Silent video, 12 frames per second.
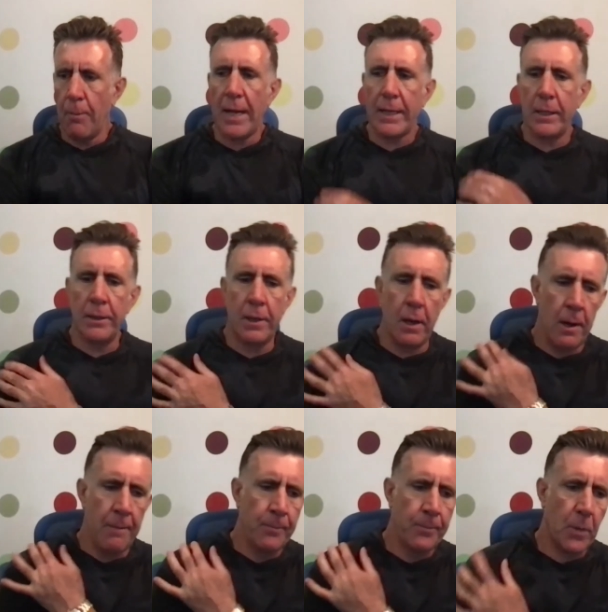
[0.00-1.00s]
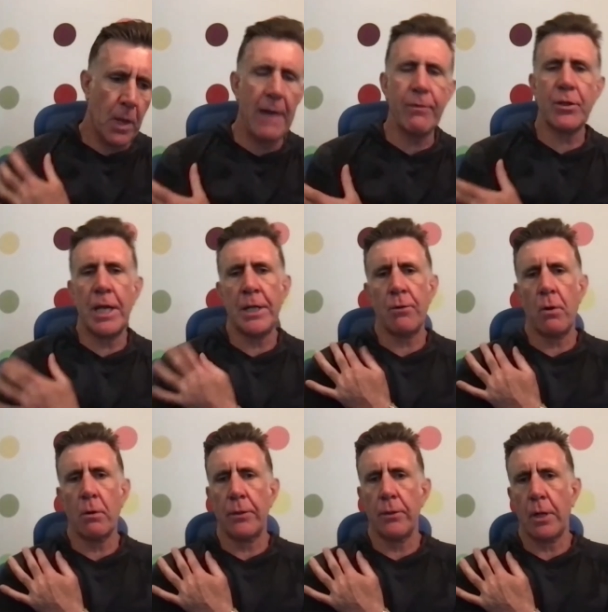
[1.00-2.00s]
Back in, I have a
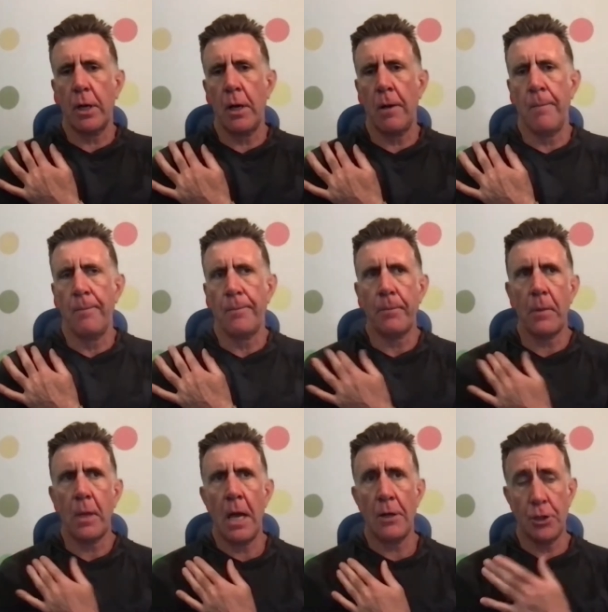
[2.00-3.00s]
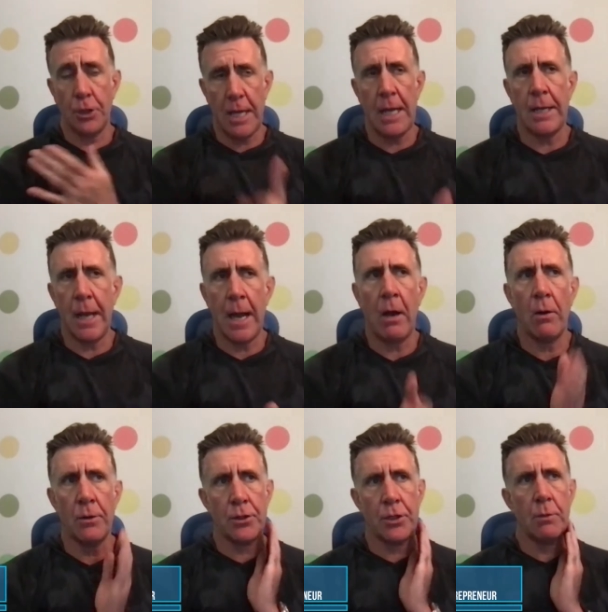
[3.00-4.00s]
10-year-old little girl. She's 10 now,
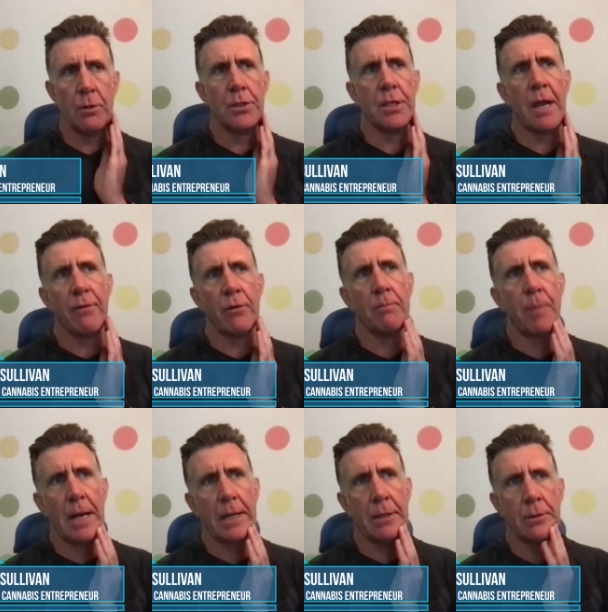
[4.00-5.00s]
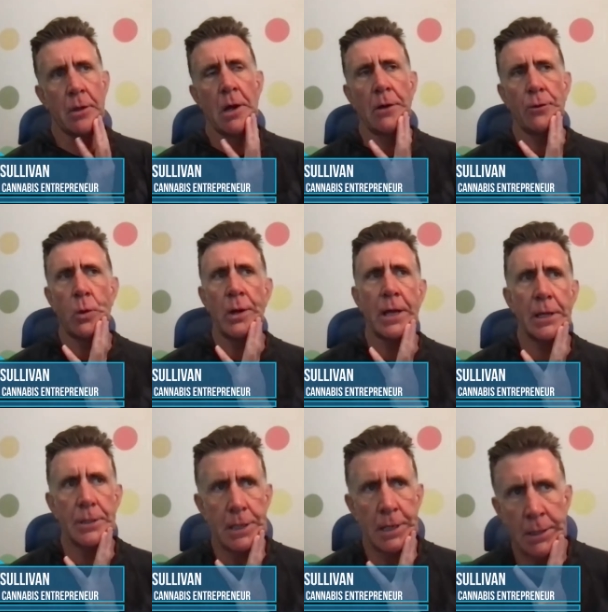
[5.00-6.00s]
and she was 7 back in
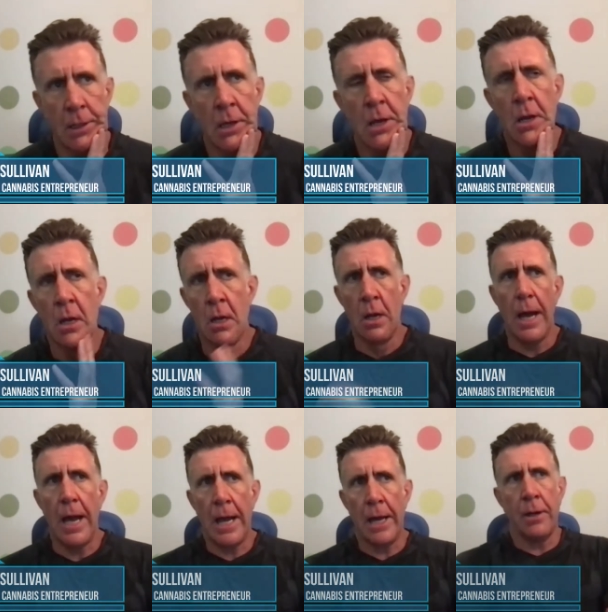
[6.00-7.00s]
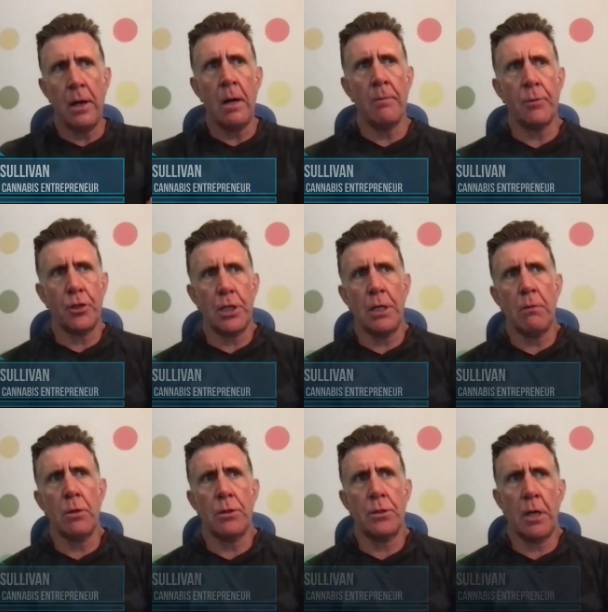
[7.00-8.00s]
2018. And she
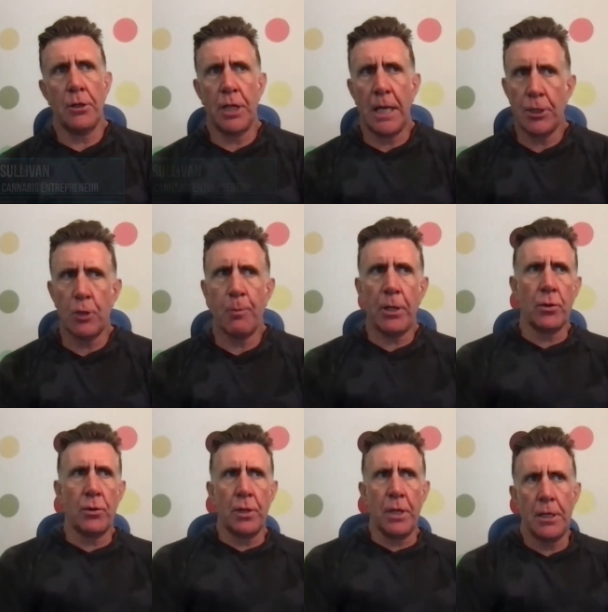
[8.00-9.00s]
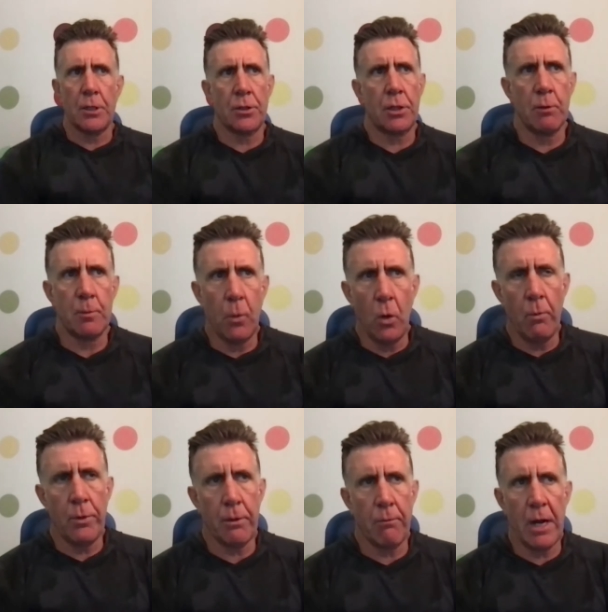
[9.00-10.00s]
has special needs. She was born
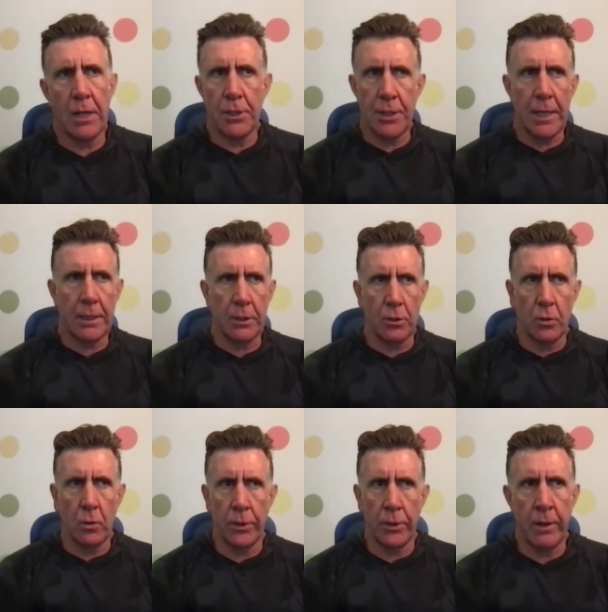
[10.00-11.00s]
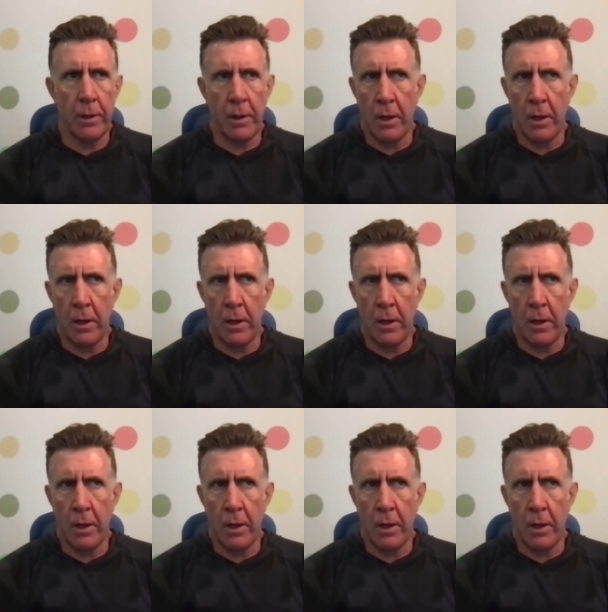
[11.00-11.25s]
with a rare genetic disorder.